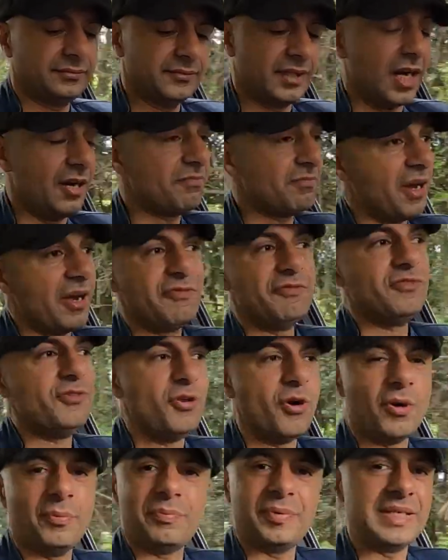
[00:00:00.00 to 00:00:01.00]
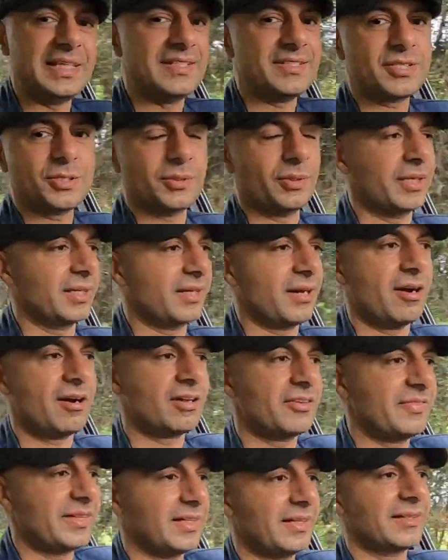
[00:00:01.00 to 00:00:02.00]
I've not been to a
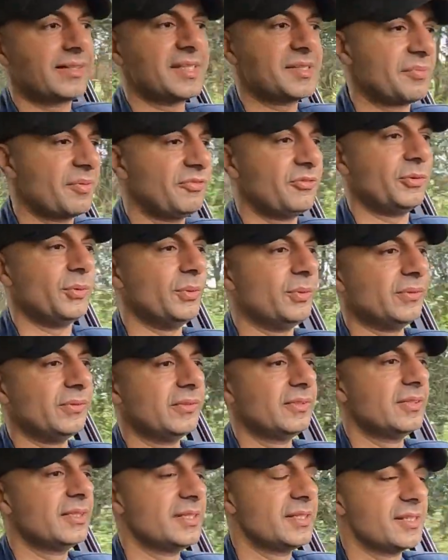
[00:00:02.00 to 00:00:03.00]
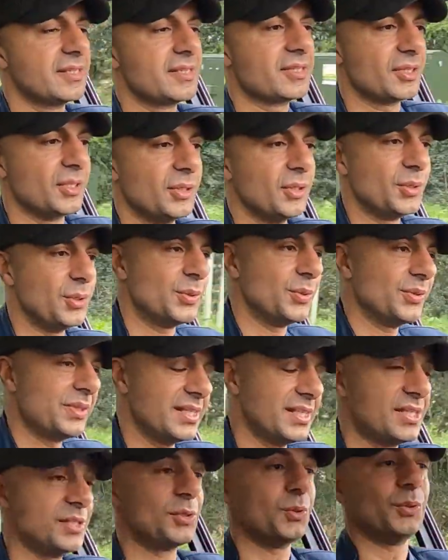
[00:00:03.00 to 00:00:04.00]
car event like this before, so
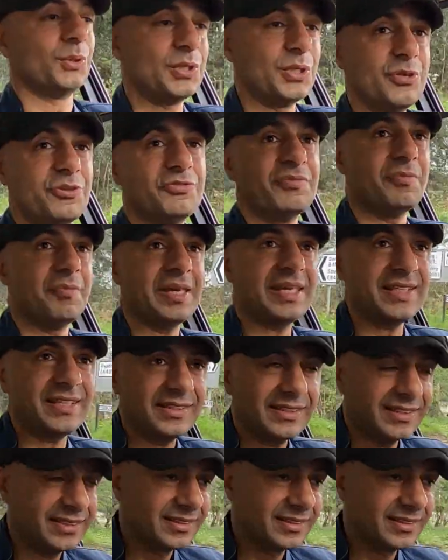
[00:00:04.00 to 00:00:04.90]
this is all new for me.